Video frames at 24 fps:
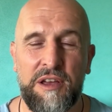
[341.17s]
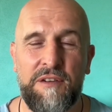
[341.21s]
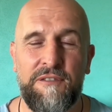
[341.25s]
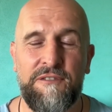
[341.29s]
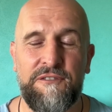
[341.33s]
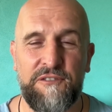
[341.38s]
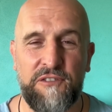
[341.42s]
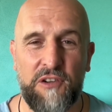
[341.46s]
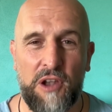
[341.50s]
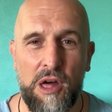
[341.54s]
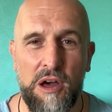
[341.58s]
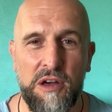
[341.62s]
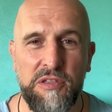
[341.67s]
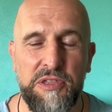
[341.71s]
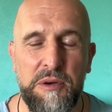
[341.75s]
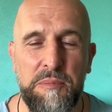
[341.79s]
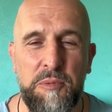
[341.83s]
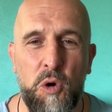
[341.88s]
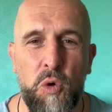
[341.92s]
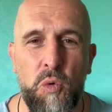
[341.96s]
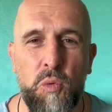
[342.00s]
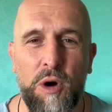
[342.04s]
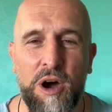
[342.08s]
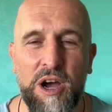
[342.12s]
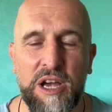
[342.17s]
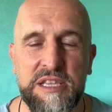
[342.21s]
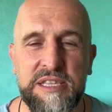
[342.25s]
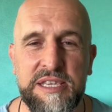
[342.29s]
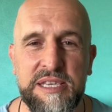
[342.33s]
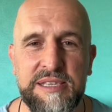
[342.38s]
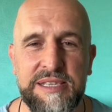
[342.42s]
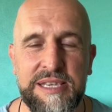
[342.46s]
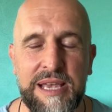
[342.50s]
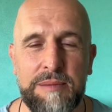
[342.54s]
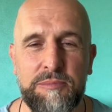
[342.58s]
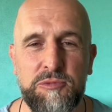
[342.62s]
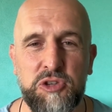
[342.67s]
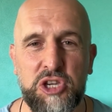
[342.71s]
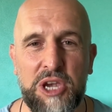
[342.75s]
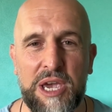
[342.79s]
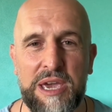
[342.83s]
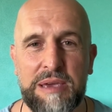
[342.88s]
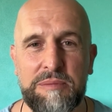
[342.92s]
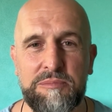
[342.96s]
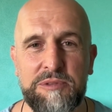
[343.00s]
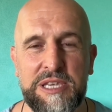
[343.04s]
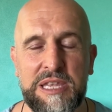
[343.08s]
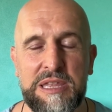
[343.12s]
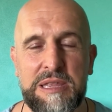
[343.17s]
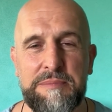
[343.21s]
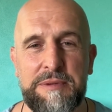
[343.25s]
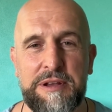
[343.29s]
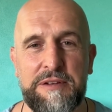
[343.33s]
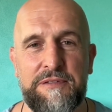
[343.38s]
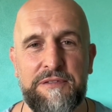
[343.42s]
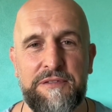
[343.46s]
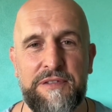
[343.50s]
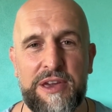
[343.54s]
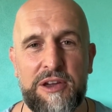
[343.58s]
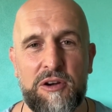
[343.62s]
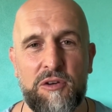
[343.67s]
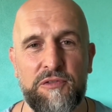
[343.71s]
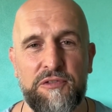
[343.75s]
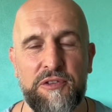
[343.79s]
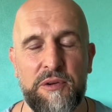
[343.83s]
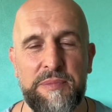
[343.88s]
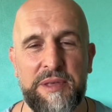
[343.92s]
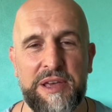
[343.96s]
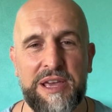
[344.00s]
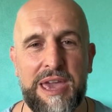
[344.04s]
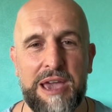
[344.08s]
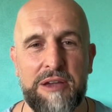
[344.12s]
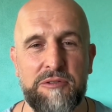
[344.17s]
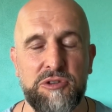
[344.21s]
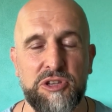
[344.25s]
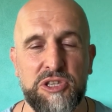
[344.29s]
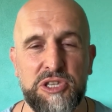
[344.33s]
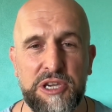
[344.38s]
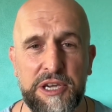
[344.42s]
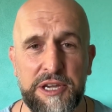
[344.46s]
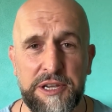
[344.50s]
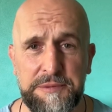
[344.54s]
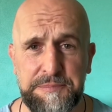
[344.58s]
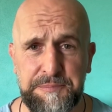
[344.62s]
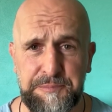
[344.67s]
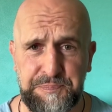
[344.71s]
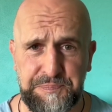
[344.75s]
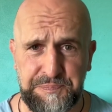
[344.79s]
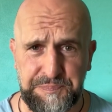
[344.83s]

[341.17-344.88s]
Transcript: flung the ball wide to Sam James in the midfield from the kick return.